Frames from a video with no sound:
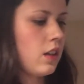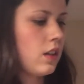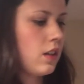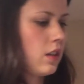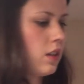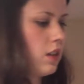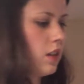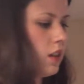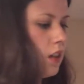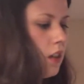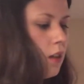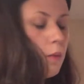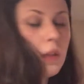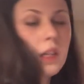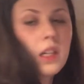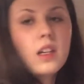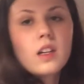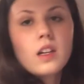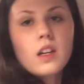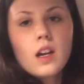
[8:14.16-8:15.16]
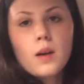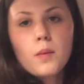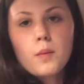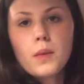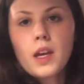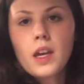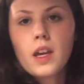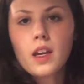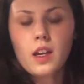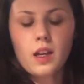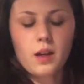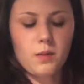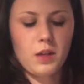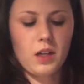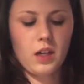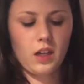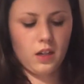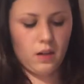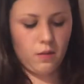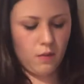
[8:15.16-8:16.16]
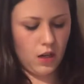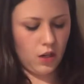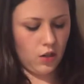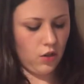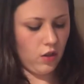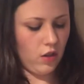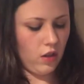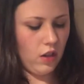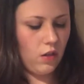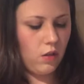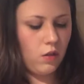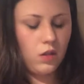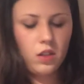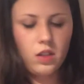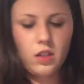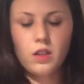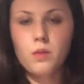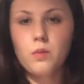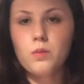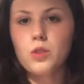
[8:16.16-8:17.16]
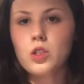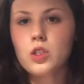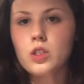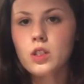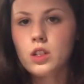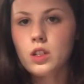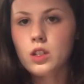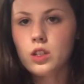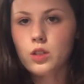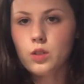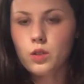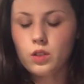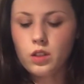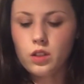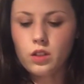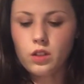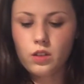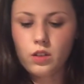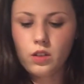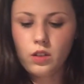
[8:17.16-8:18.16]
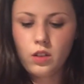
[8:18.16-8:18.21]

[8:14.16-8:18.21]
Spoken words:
cinnamon and nutmeg. I'm not going to measure those. I'm just going to do a little.